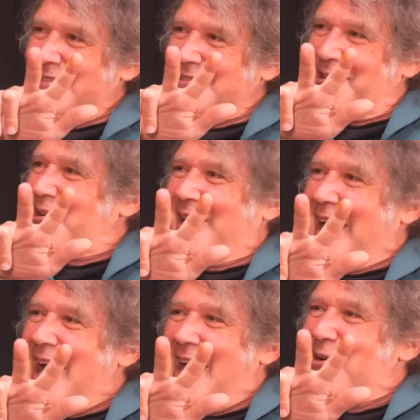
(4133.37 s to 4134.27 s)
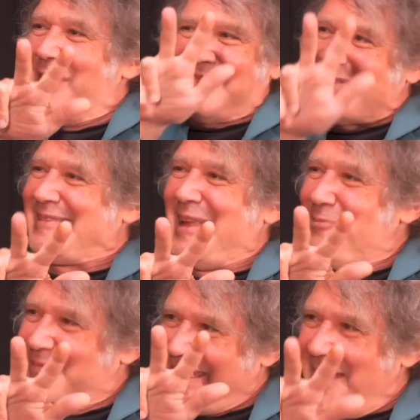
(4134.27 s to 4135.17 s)
starting out at the
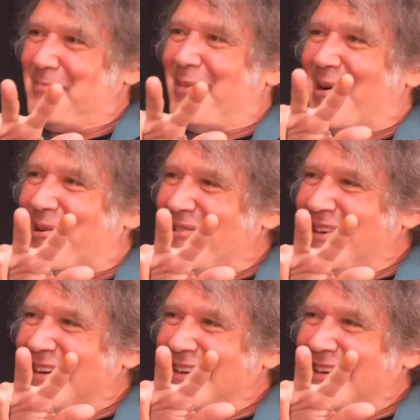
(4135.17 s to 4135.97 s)
same tempo,